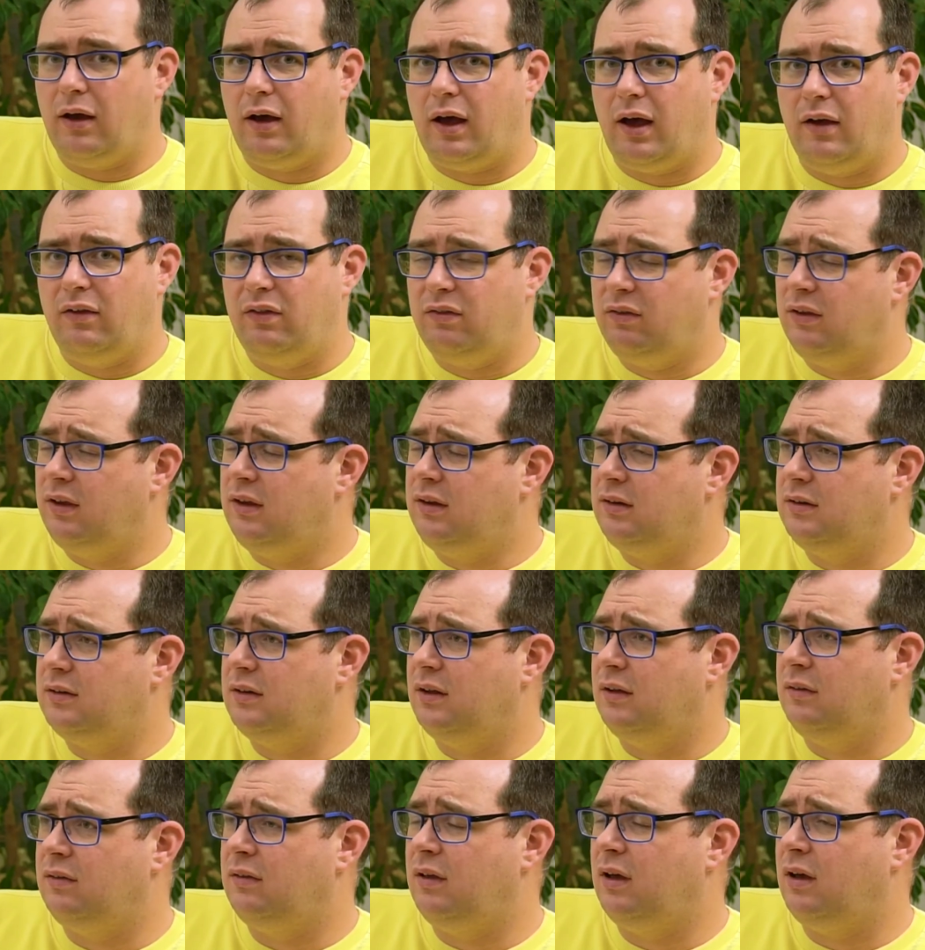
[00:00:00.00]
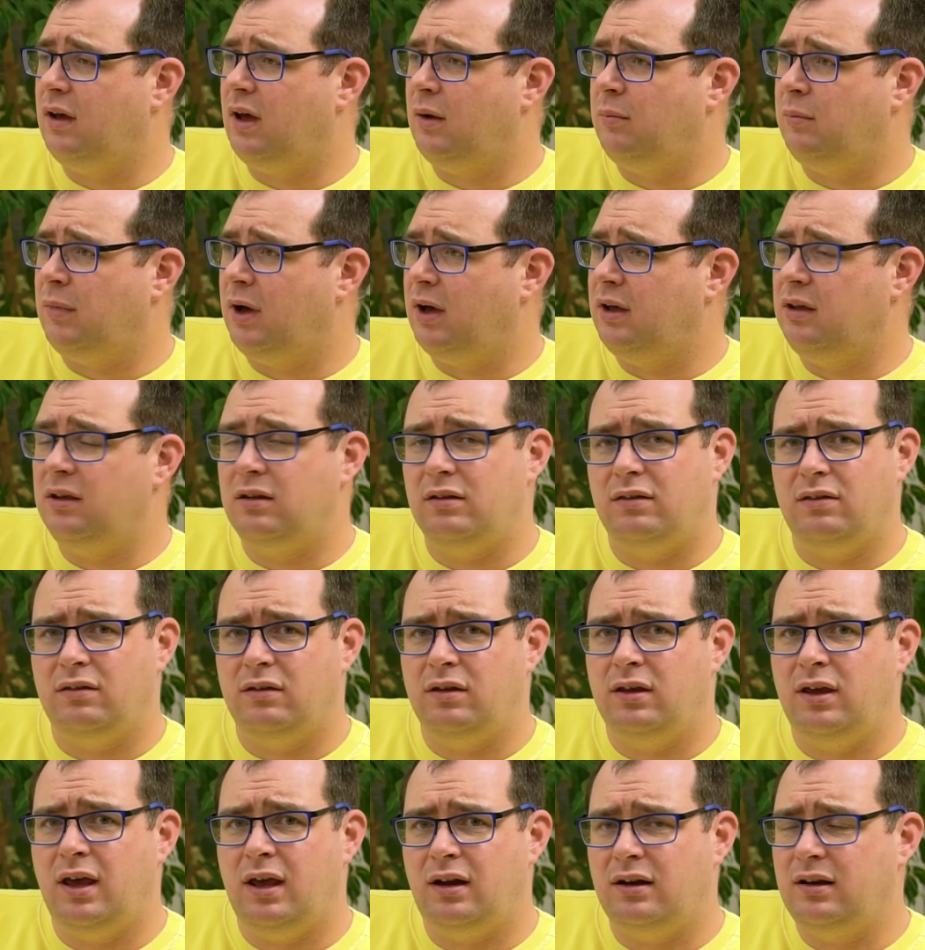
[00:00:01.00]
I think the
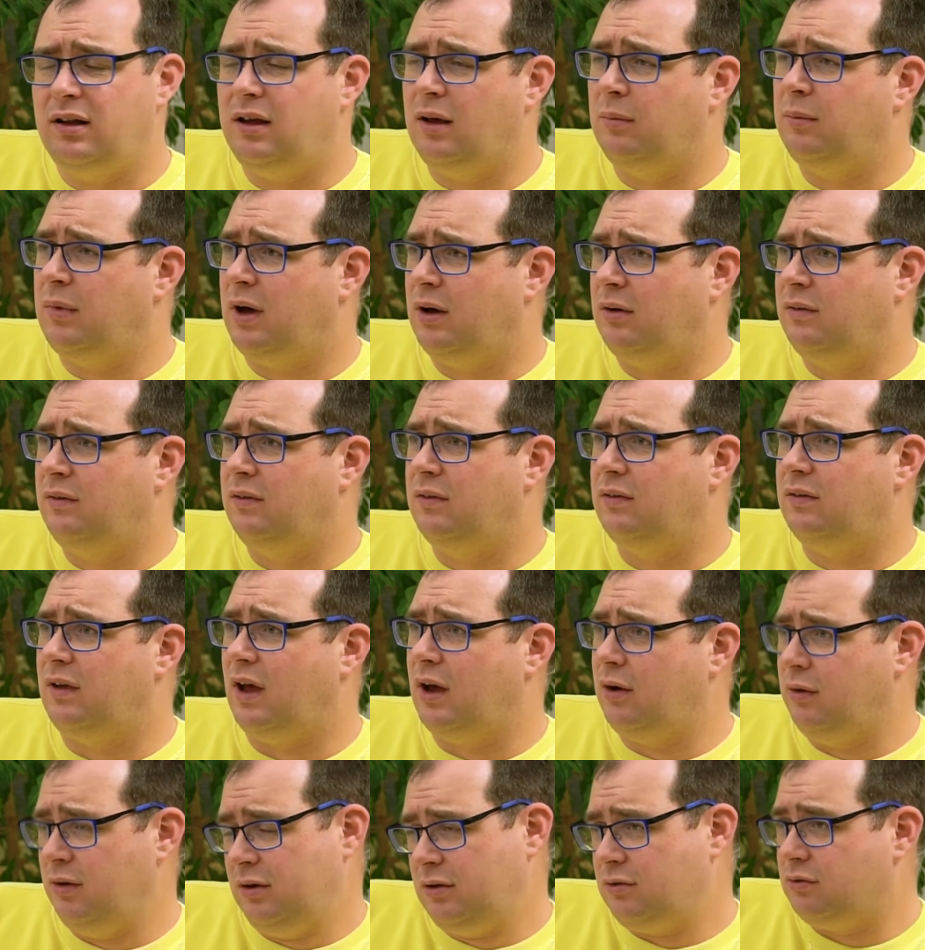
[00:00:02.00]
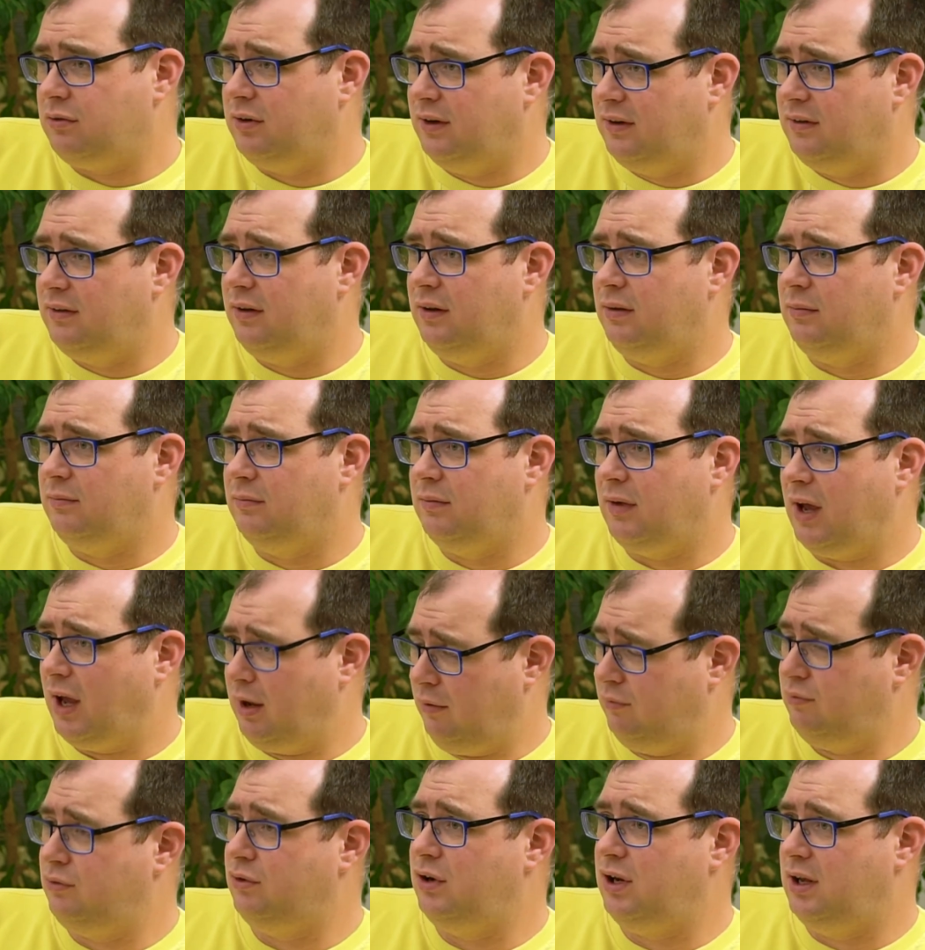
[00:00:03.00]
yearly amounts are increasing
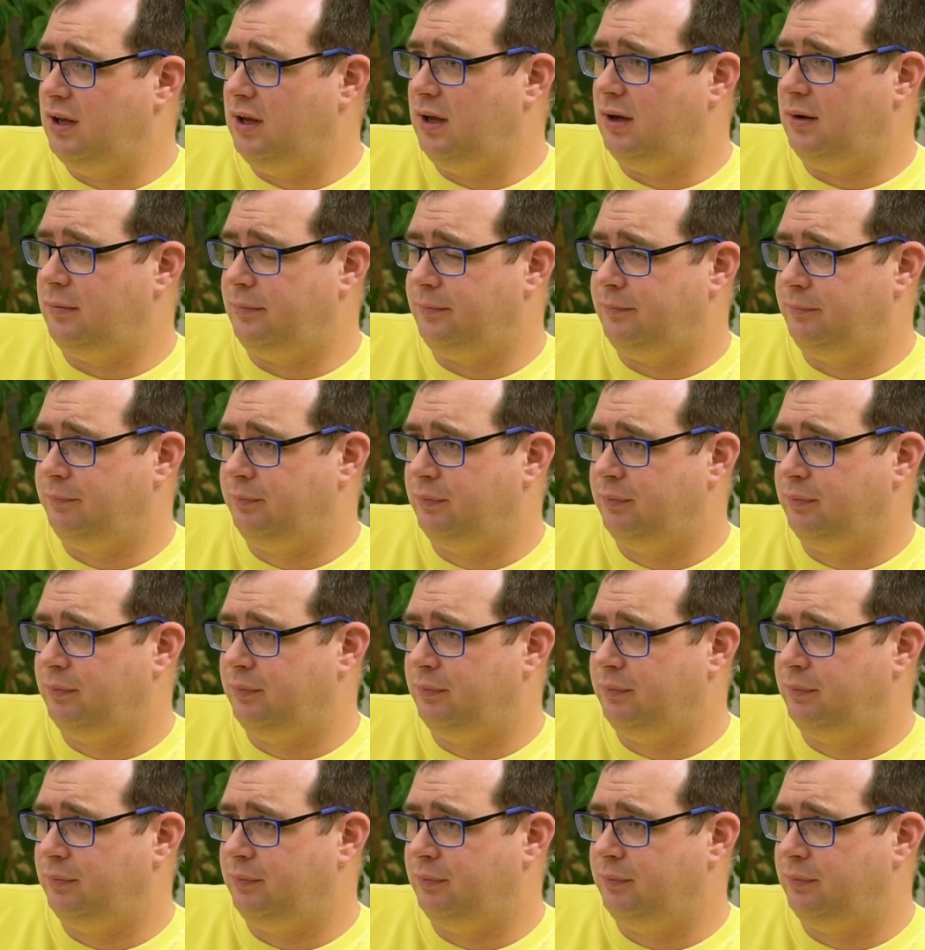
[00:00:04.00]
every year,